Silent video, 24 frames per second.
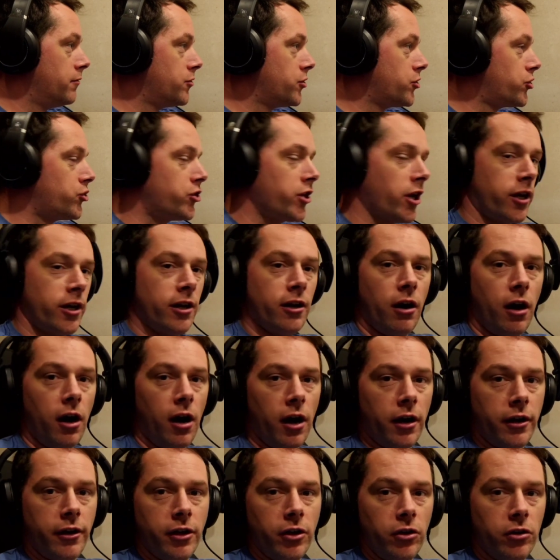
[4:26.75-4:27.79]
Just checking
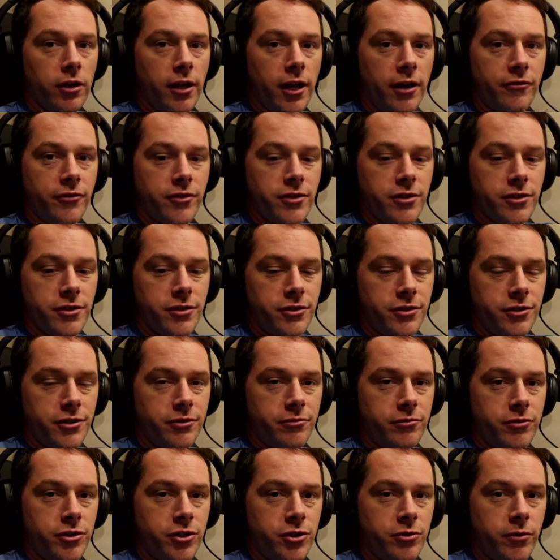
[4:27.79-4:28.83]
audio
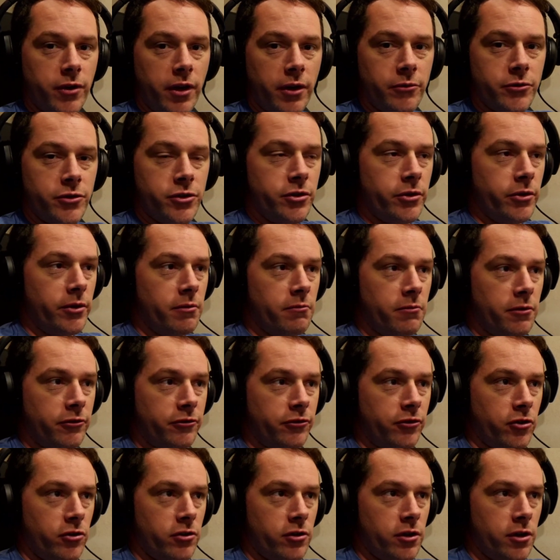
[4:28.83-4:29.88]
levels, which is what I was doing
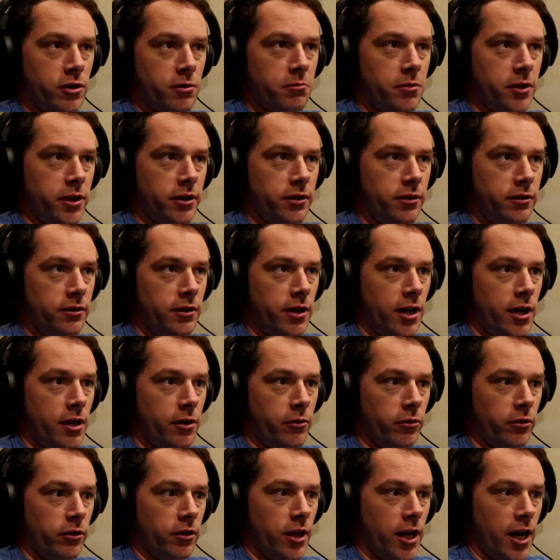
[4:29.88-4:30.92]
before, but
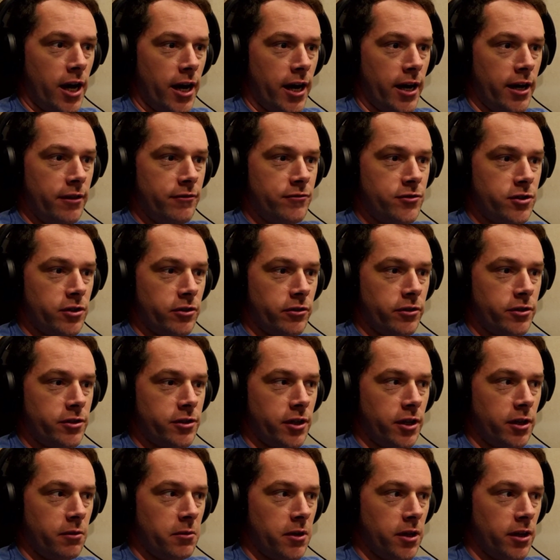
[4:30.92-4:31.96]
now we're live, so
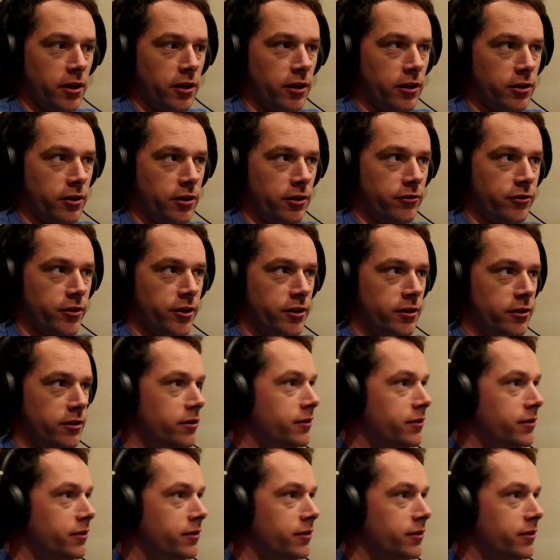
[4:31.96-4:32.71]
it's going to be a little different.